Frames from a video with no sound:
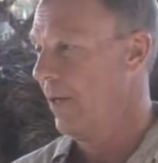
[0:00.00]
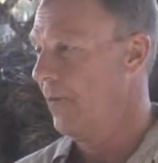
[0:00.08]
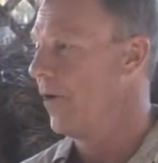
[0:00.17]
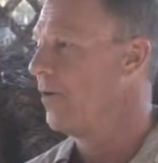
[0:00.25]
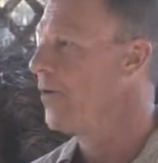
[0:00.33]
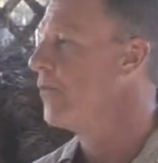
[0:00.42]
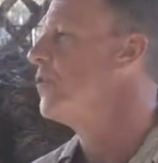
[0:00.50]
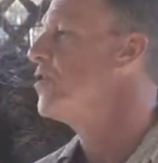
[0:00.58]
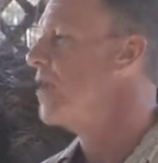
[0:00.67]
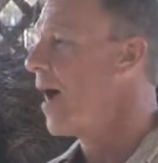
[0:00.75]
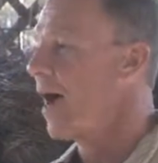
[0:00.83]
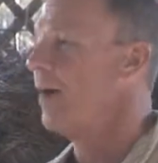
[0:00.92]
There are different
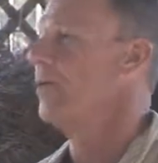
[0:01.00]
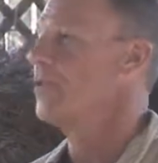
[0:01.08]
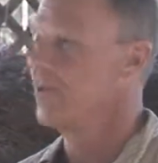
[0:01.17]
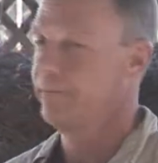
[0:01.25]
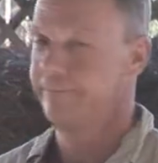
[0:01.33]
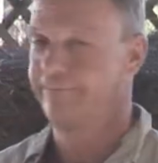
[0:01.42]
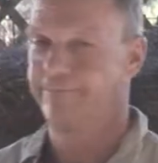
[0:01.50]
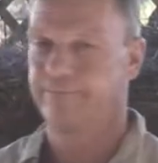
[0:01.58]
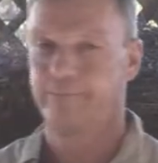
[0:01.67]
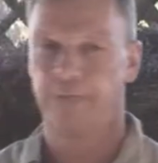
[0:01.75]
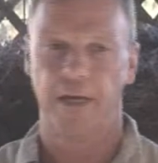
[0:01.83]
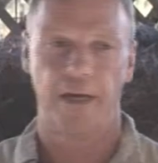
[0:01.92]
styles.
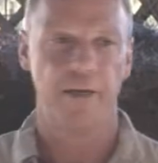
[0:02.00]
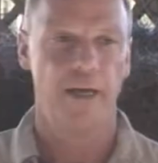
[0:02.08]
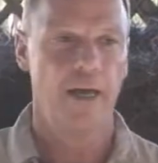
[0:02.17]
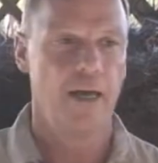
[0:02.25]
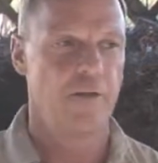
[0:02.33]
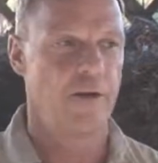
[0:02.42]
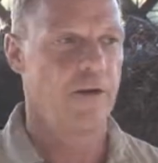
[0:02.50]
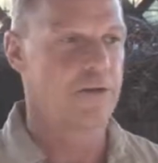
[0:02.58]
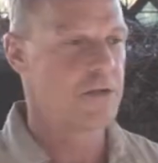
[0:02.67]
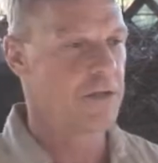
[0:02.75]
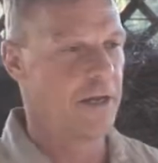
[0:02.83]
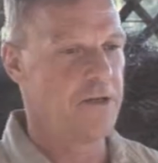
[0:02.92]
Okay,
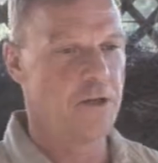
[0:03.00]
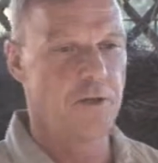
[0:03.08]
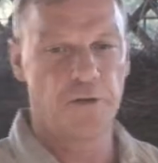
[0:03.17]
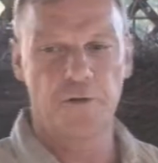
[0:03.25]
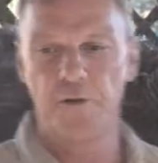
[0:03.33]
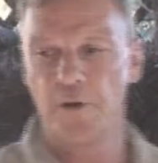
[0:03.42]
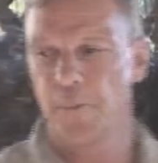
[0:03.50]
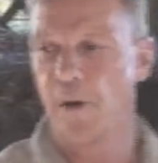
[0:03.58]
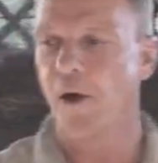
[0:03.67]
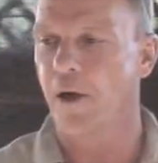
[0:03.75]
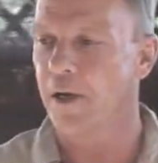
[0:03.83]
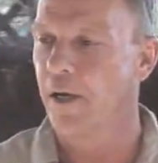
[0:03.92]
as you look through the
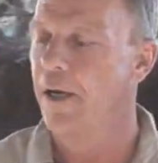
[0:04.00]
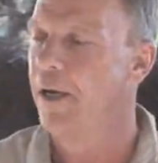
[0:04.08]
book,